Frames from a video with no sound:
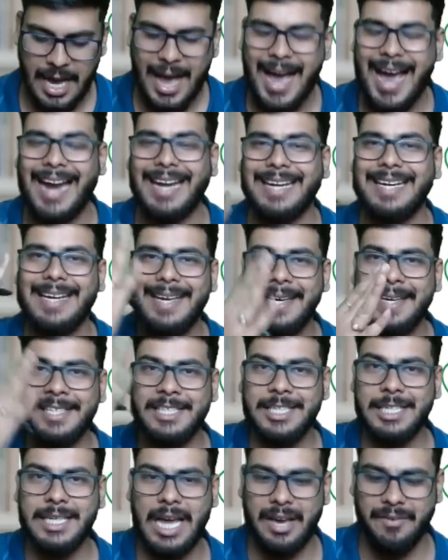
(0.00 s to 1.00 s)
And each
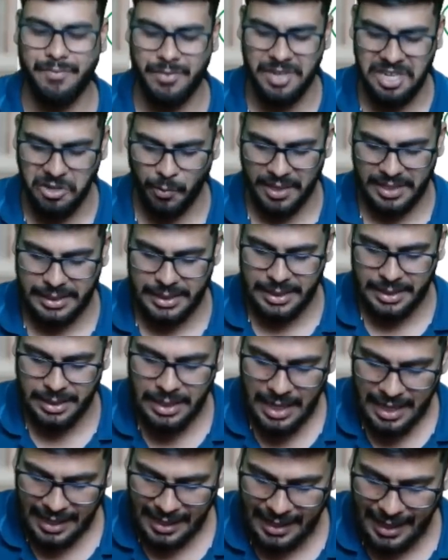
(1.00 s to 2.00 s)
and every
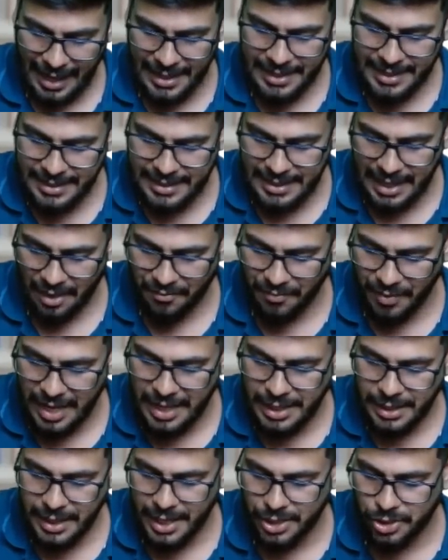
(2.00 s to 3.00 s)
question carries a
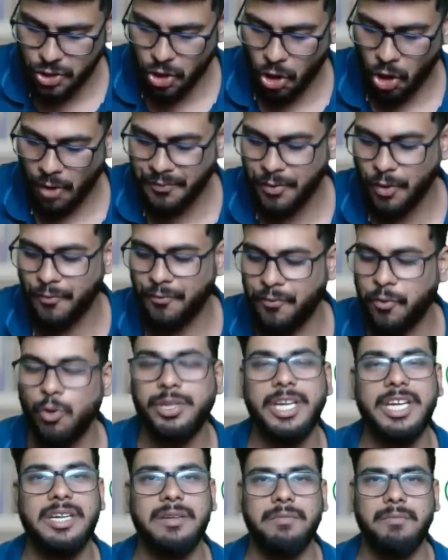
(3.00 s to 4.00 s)
weightage of
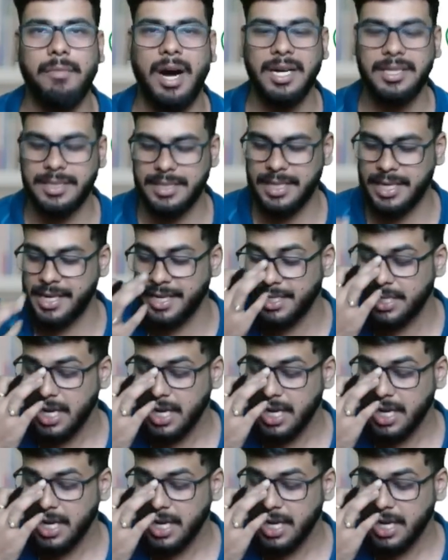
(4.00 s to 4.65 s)
14 marks each.